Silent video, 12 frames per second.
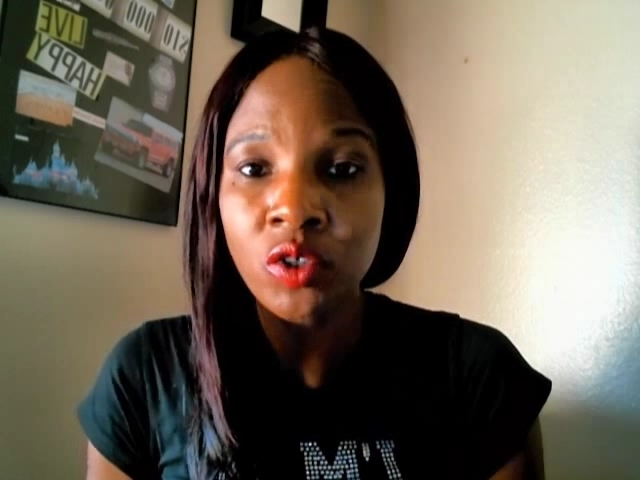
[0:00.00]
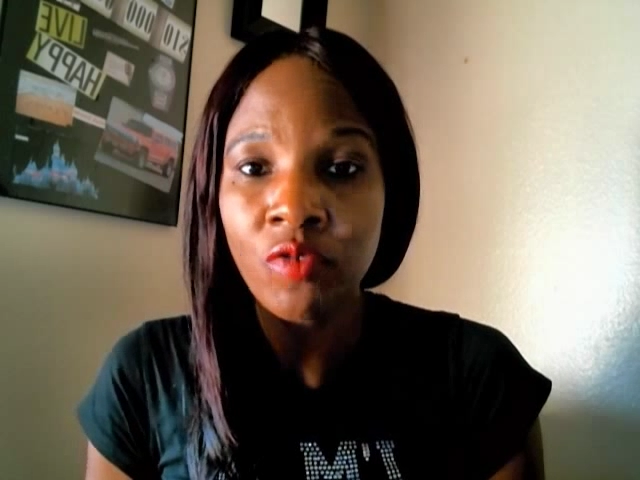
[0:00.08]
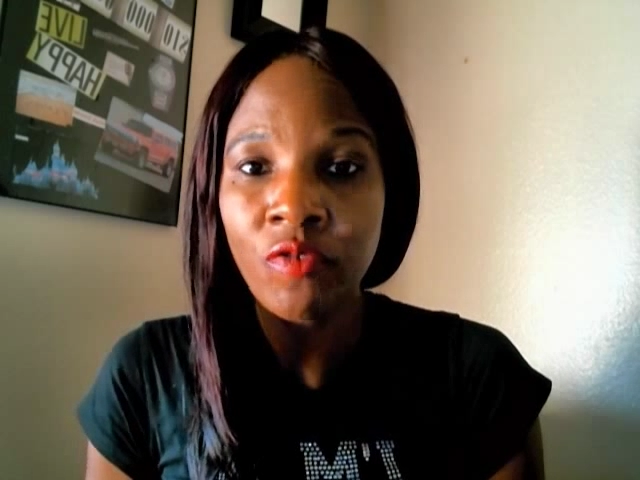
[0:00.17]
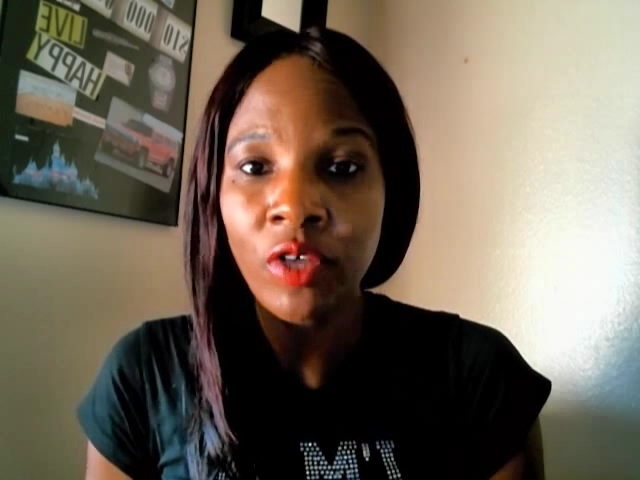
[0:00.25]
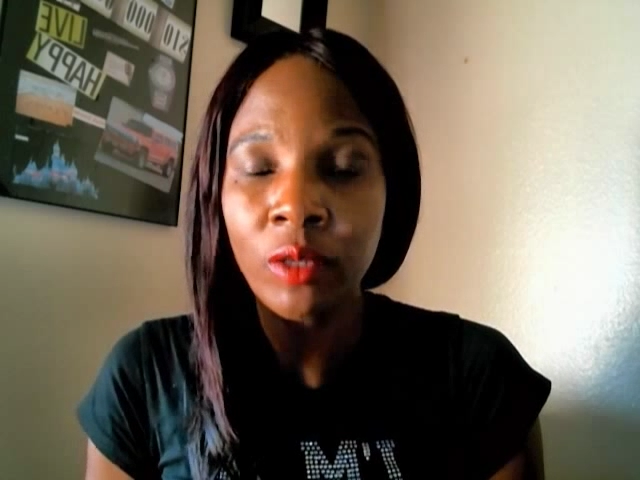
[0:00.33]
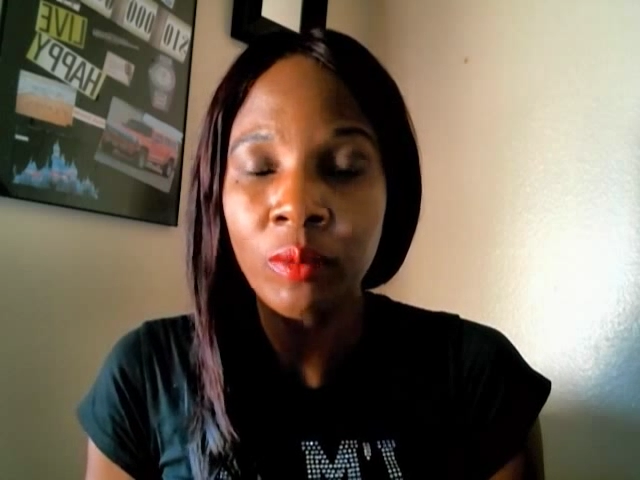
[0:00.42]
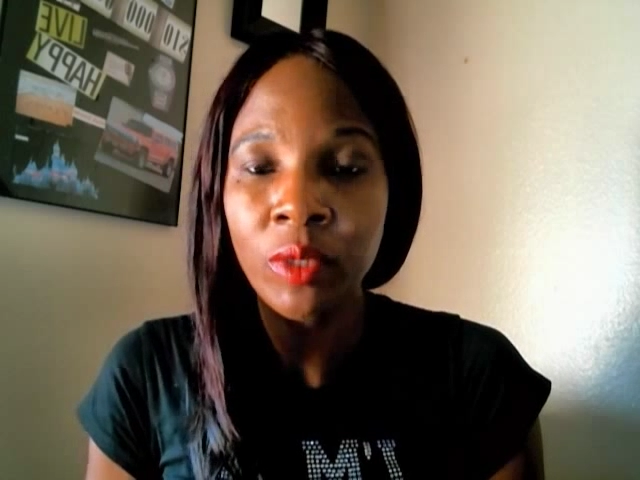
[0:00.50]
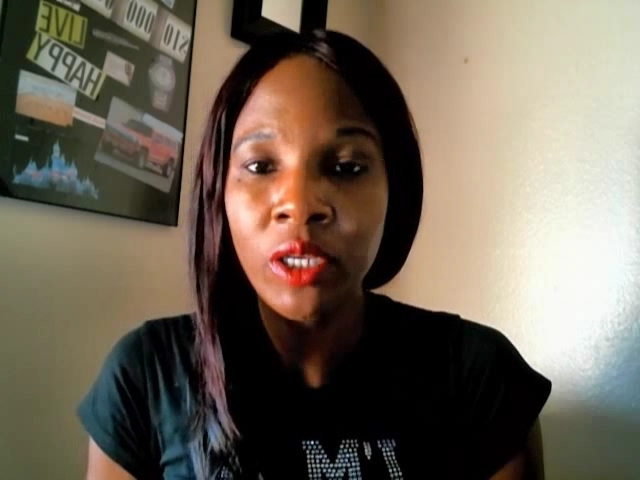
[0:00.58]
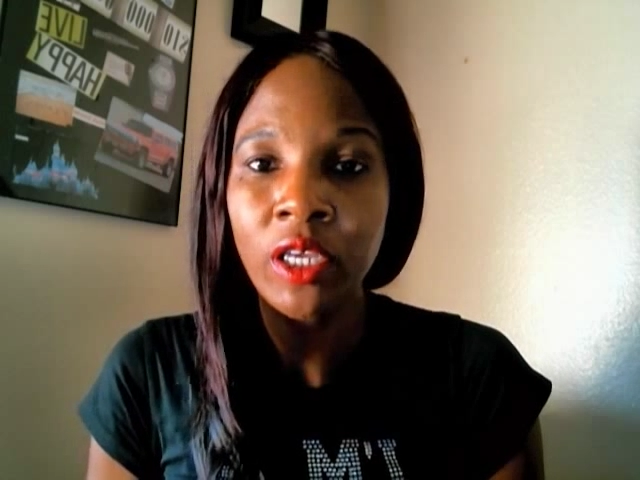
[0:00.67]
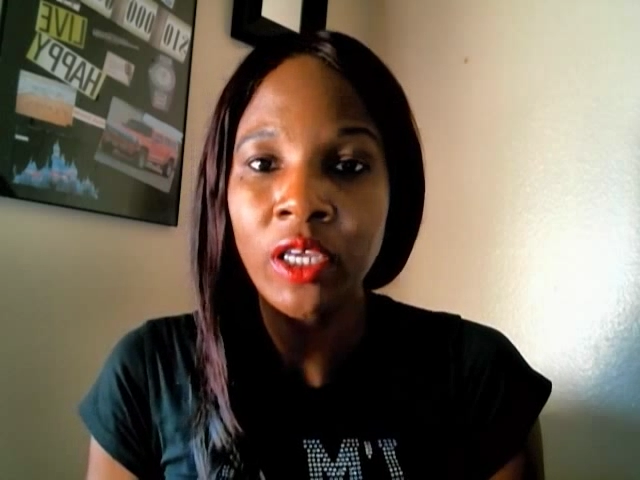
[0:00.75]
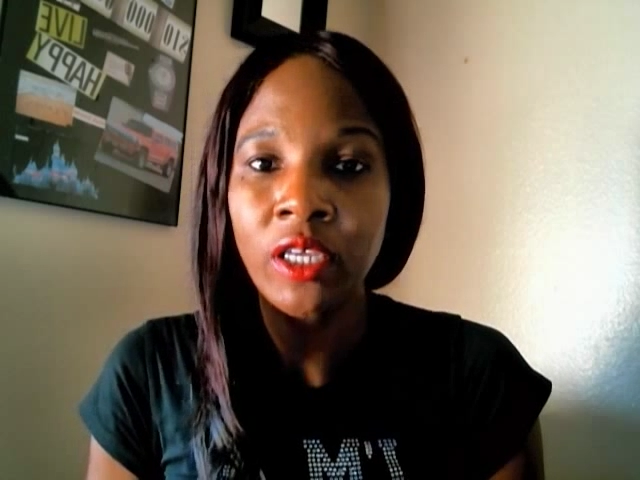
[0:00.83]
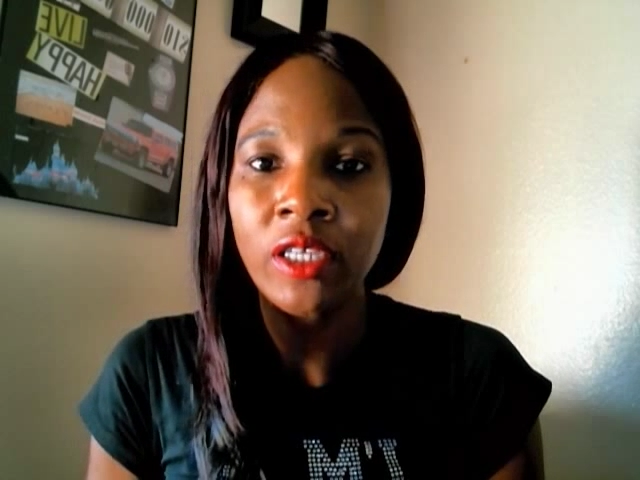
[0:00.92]

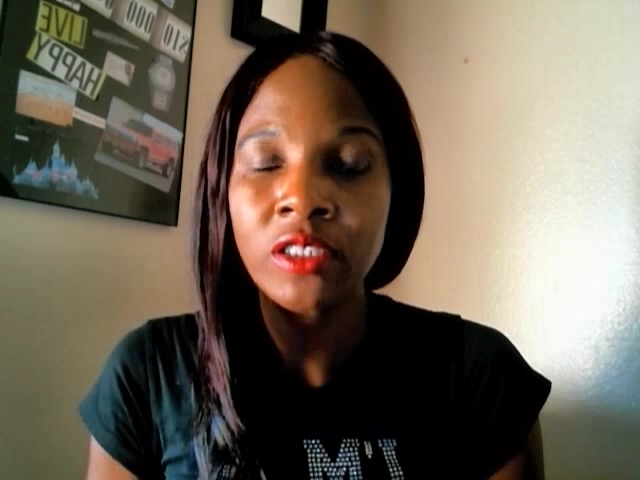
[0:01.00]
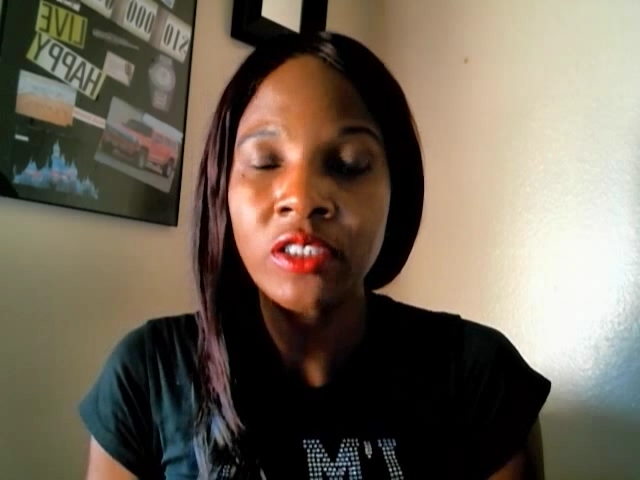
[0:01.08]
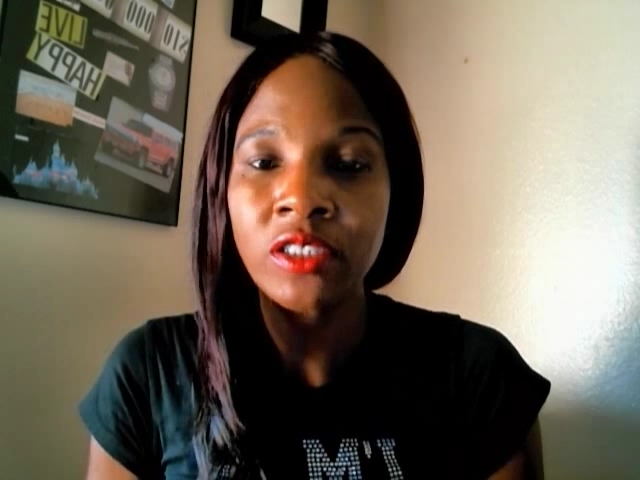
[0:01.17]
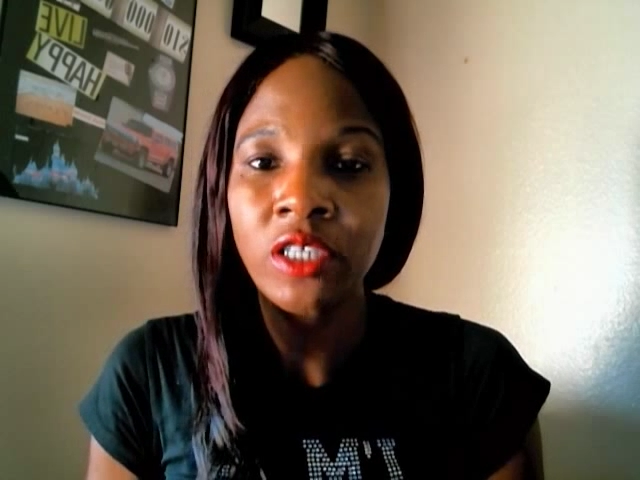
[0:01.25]
development is